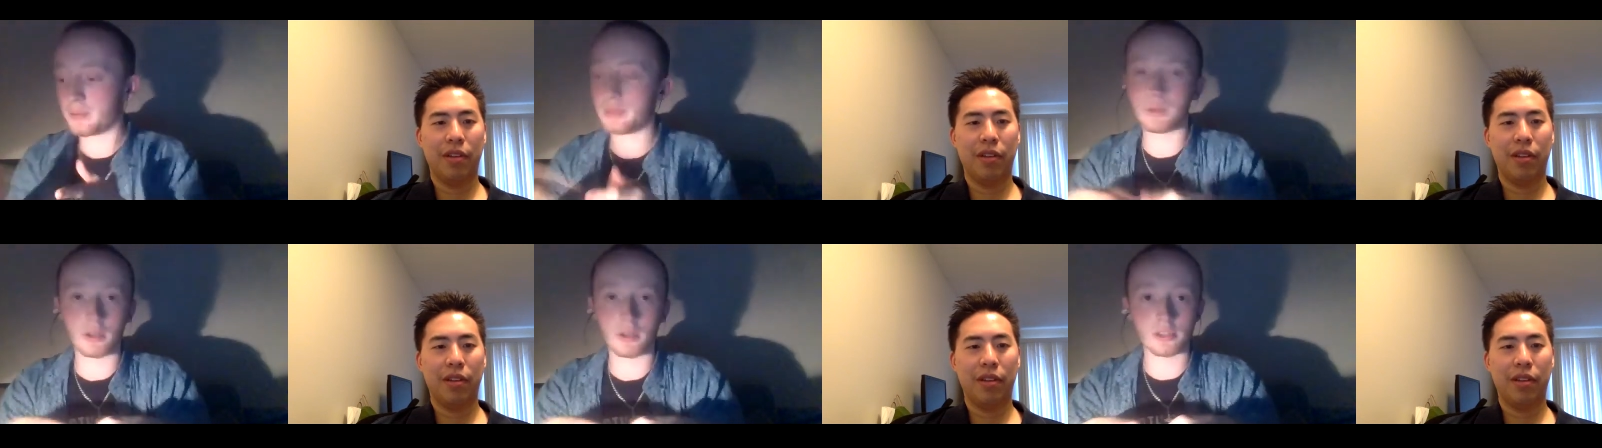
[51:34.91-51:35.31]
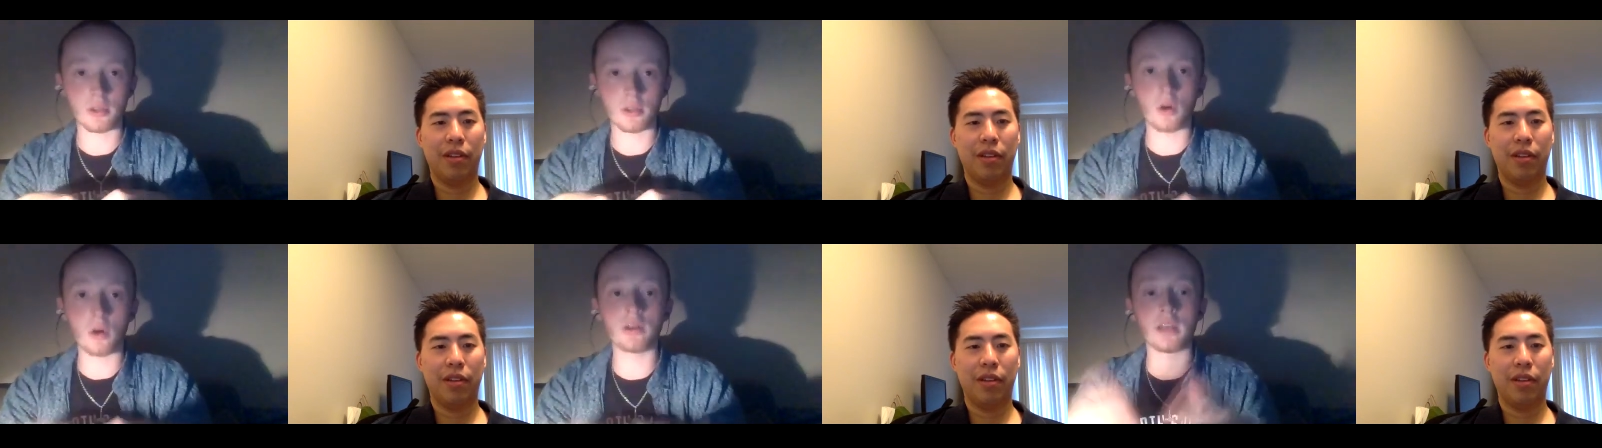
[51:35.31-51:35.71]
Speaker 1: because
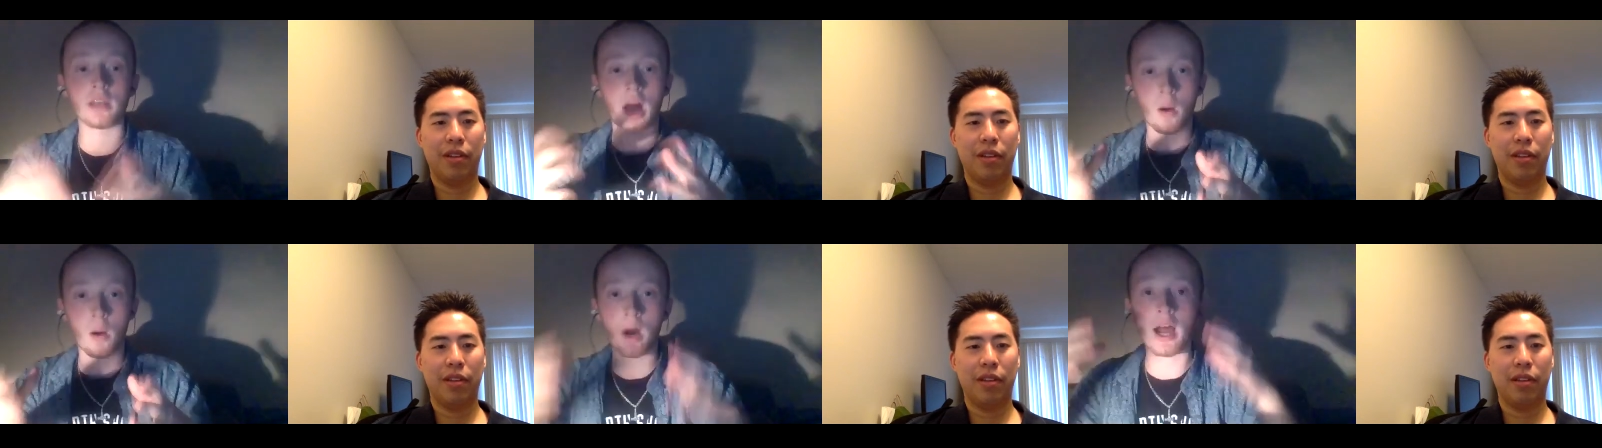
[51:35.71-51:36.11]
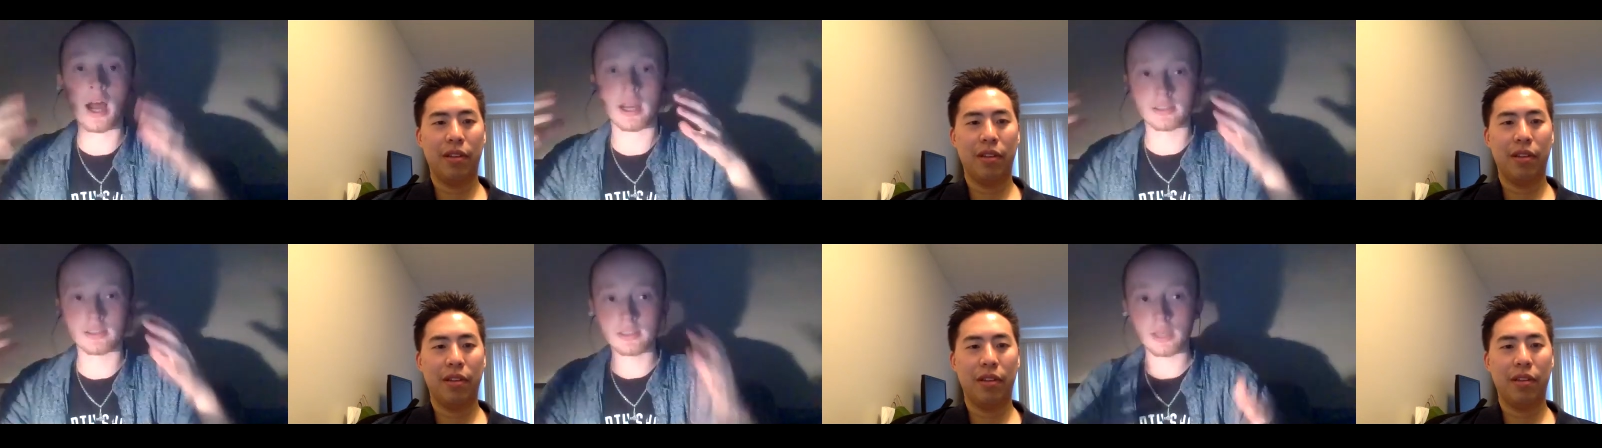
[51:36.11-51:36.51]
now I
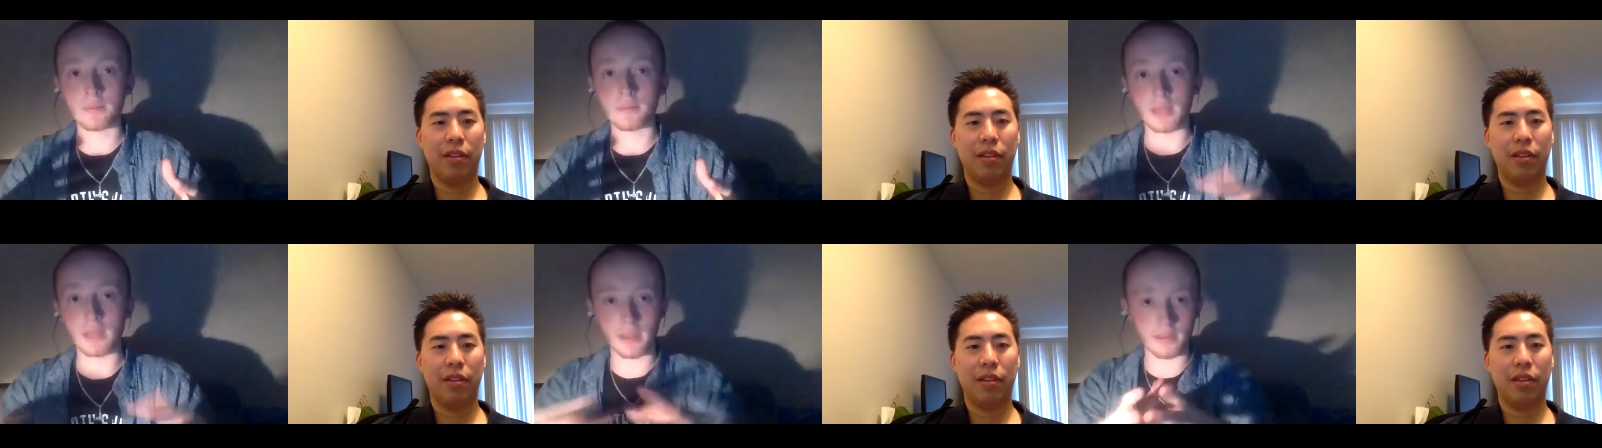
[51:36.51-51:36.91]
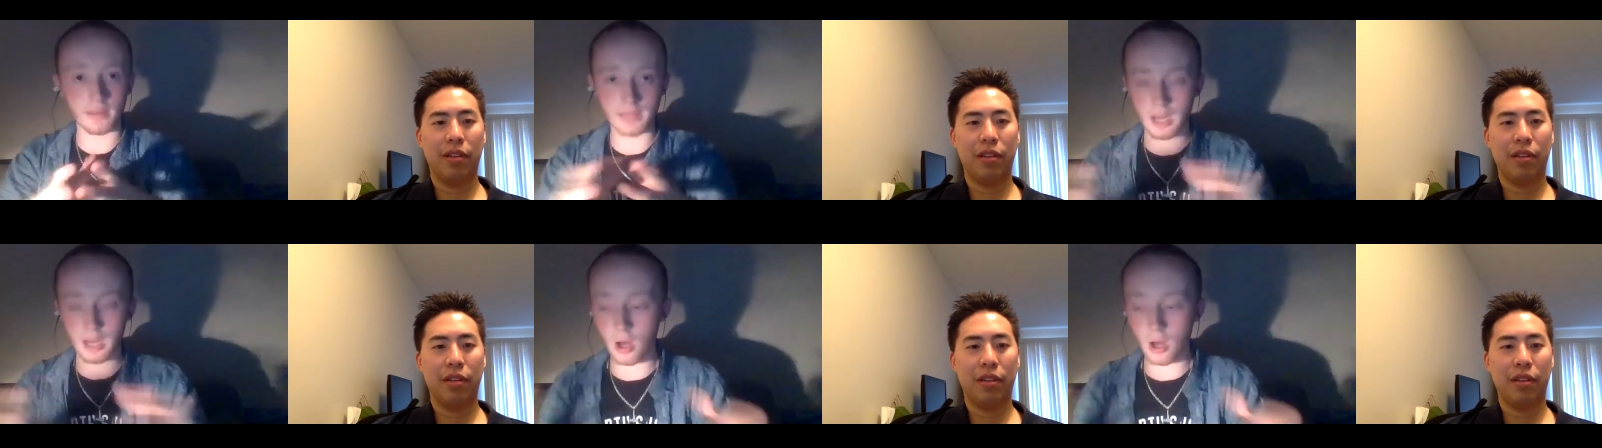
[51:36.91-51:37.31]
accepted
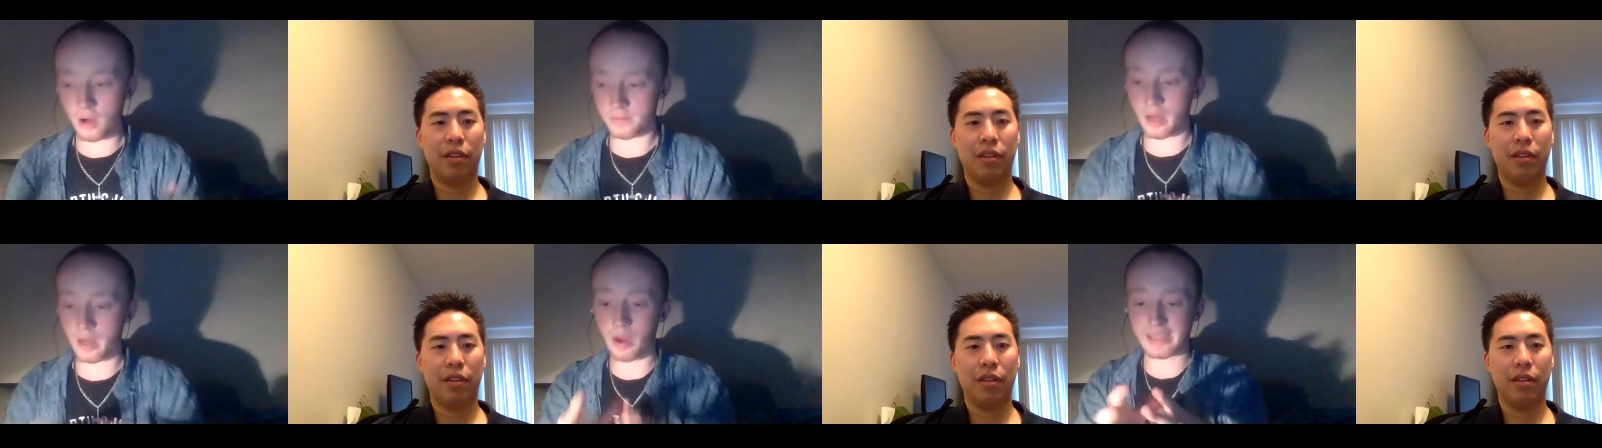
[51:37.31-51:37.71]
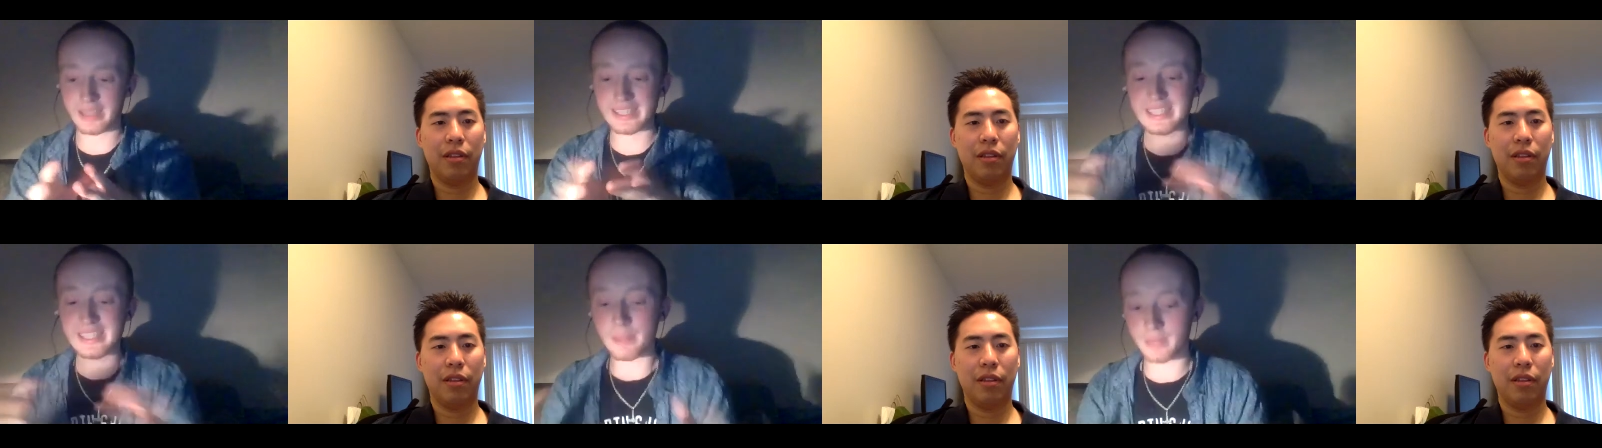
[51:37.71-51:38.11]
the love, now I
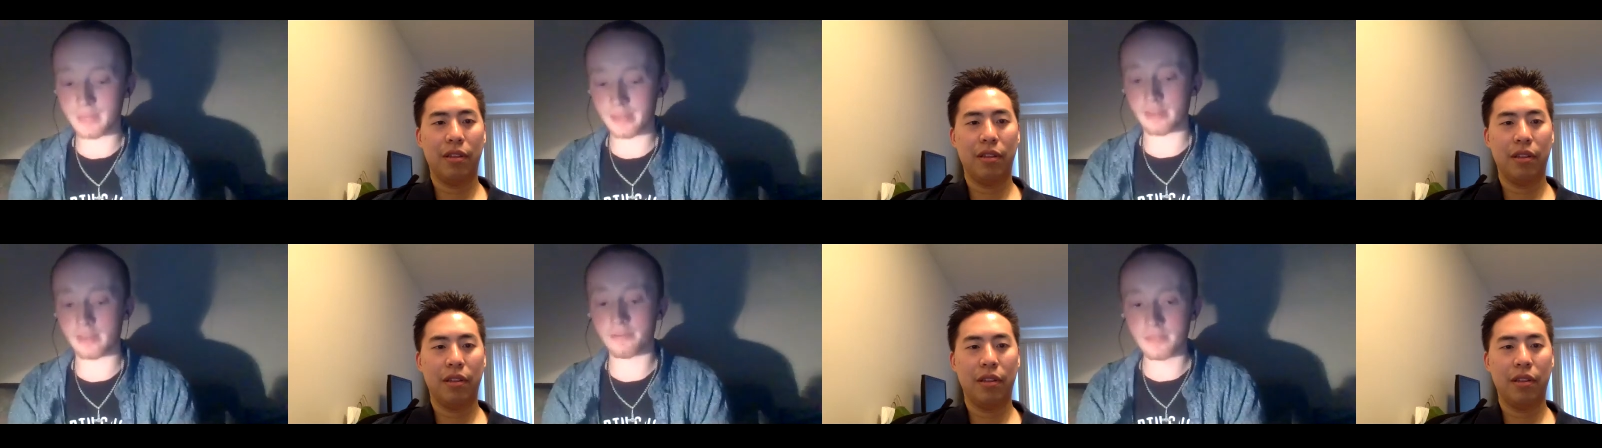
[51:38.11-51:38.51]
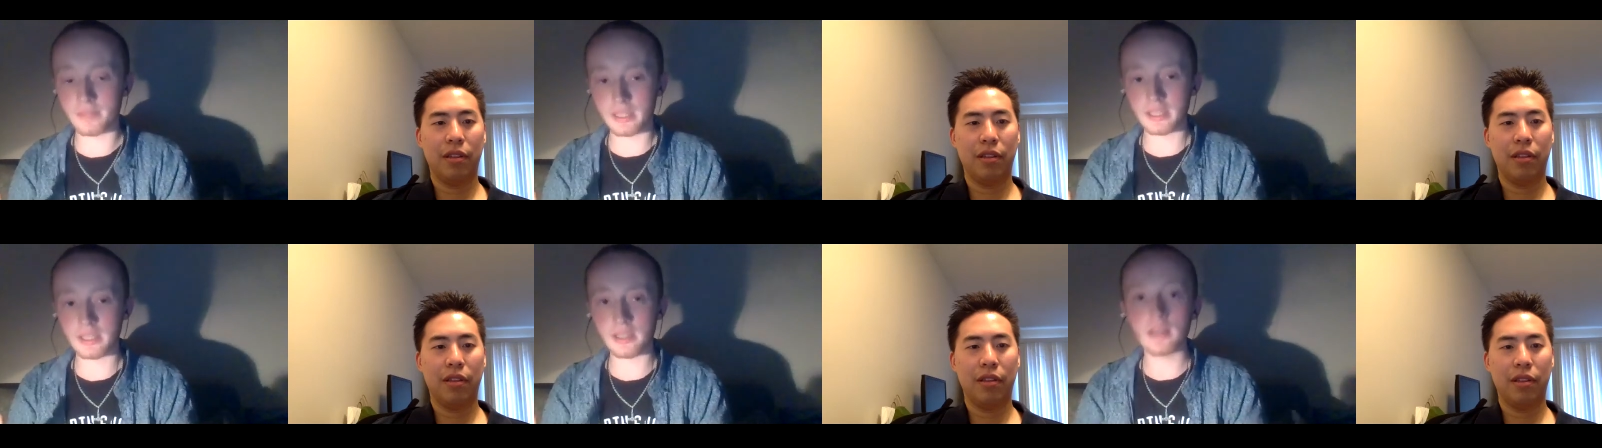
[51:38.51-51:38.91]
accepted the
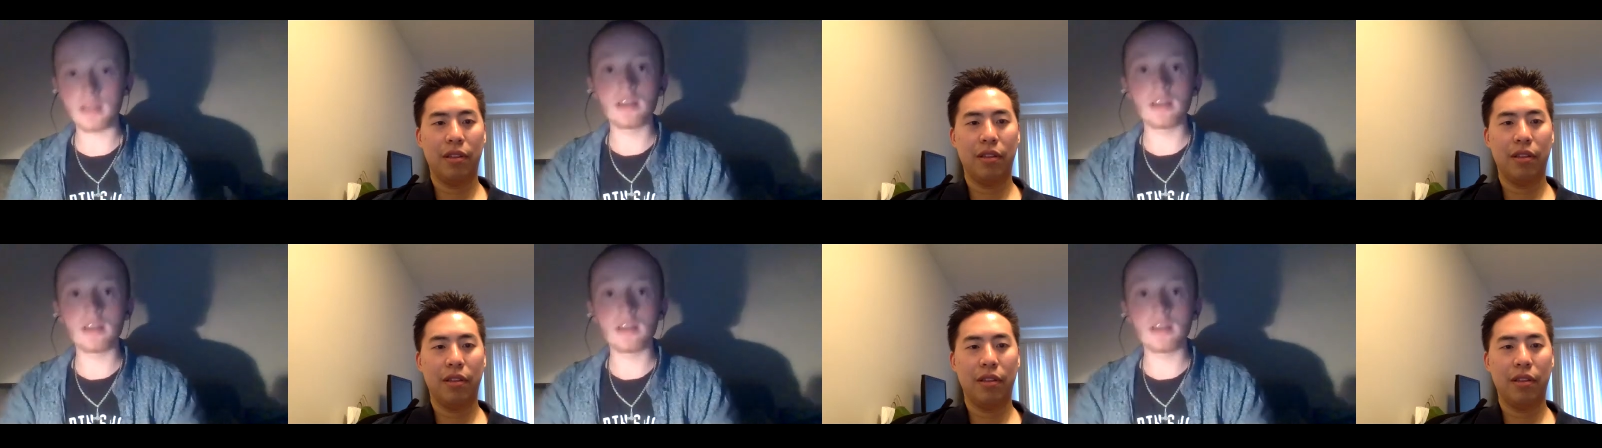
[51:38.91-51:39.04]
feeling,